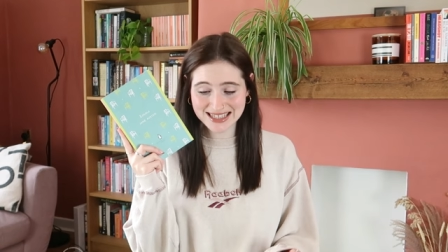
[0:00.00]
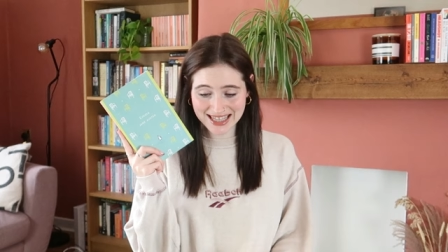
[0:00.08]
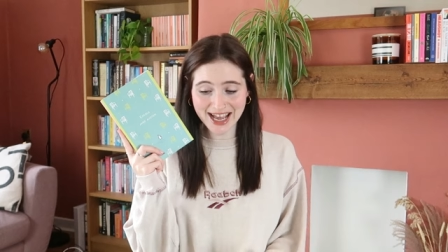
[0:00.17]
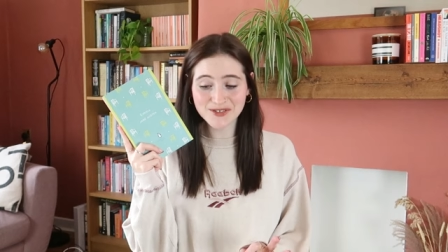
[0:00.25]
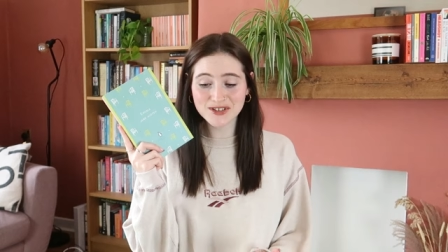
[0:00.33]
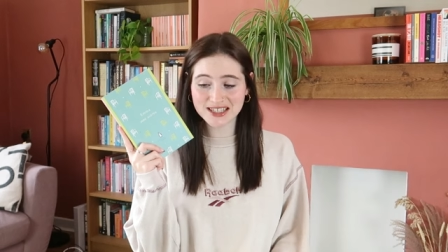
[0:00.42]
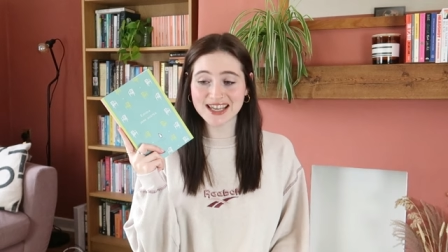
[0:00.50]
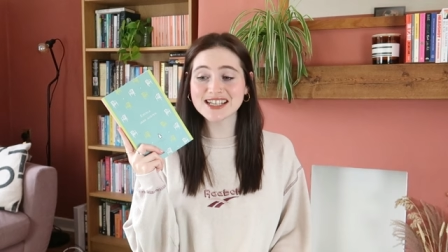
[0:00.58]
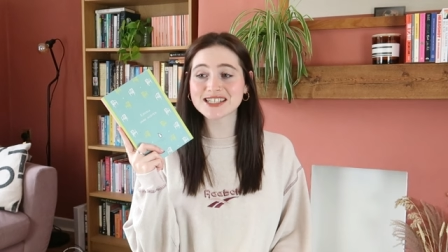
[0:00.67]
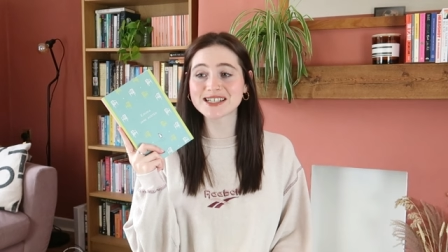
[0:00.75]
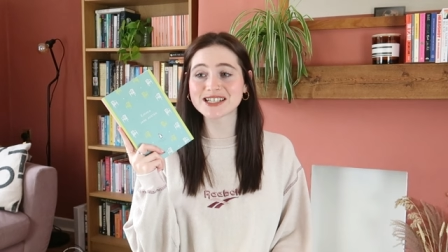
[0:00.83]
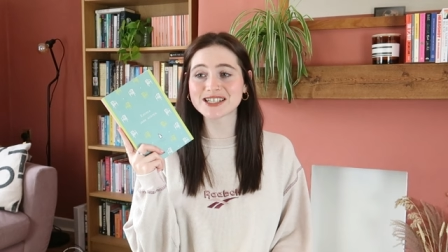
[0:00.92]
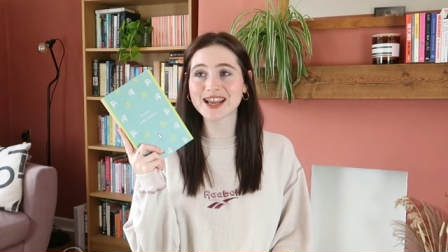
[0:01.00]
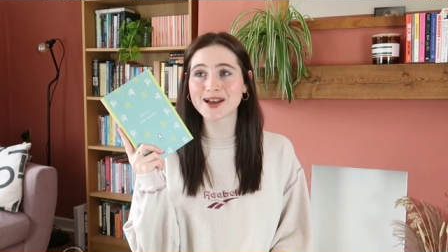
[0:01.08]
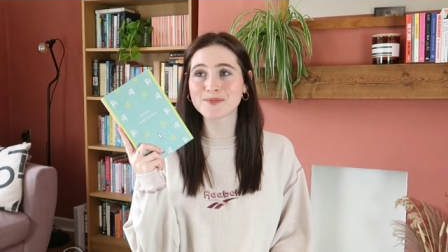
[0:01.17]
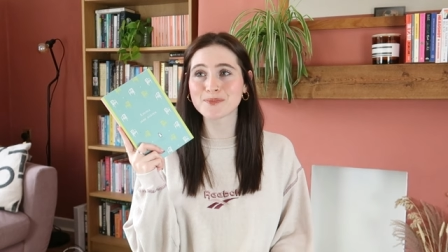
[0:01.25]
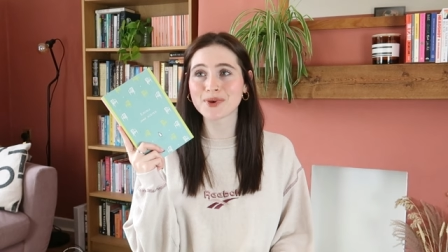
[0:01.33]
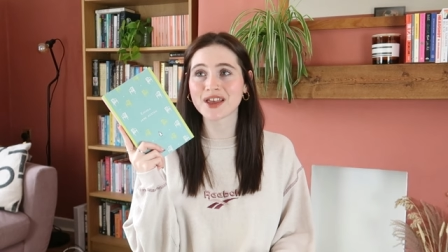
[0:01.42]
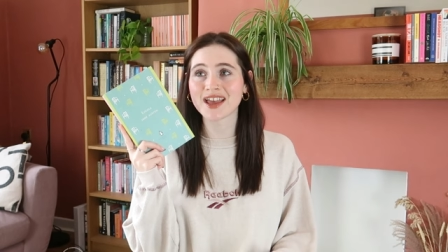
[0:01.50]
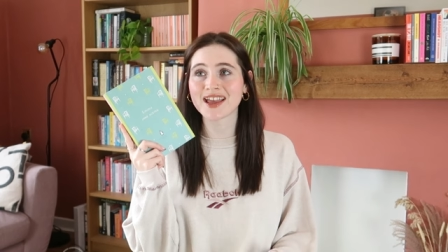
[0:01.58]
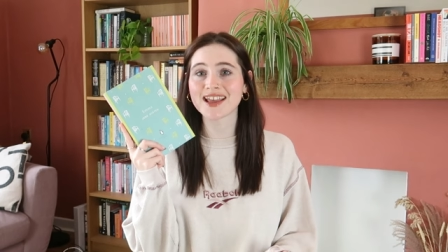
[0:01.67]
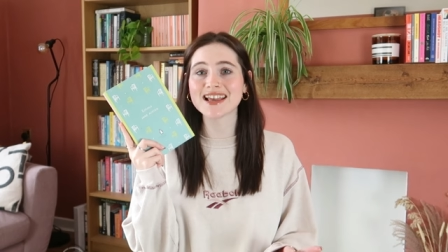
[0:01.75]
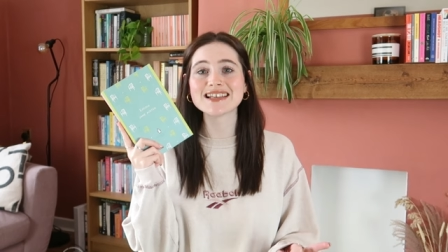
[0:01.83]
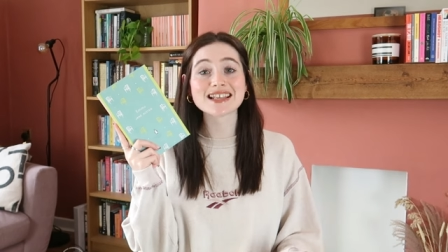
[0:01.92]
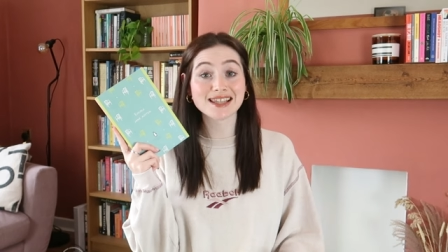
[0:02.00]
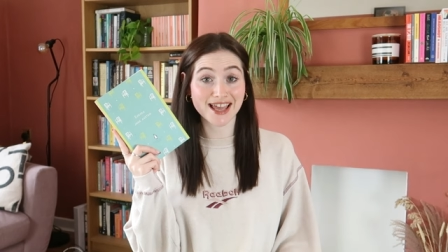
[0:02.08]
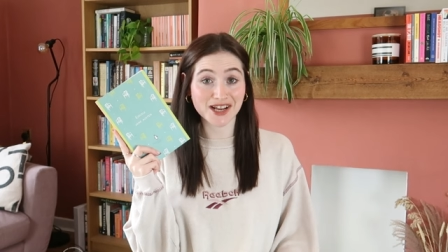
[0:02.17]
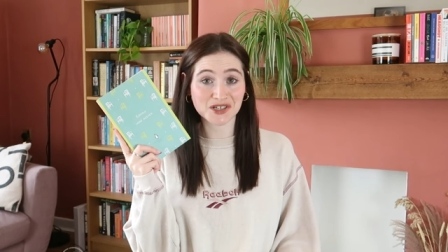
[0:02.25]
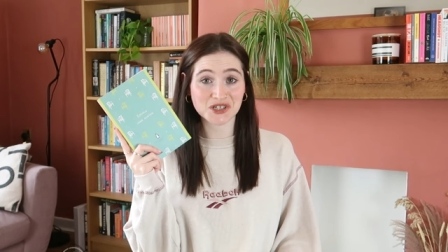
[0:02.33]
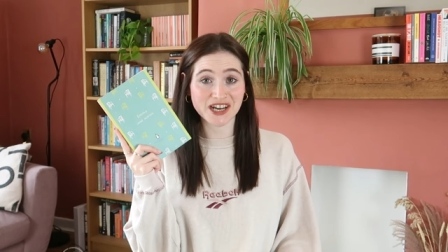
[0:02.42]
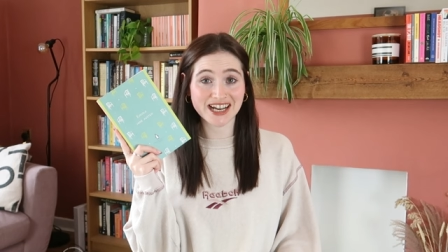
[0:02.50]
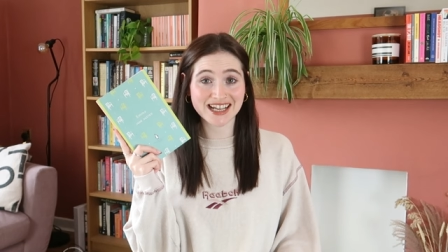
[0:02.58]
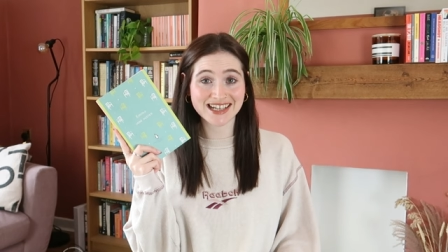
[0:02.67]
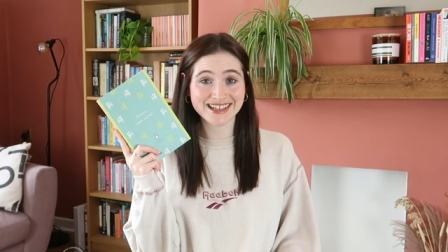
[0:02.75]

Their relationship is electric.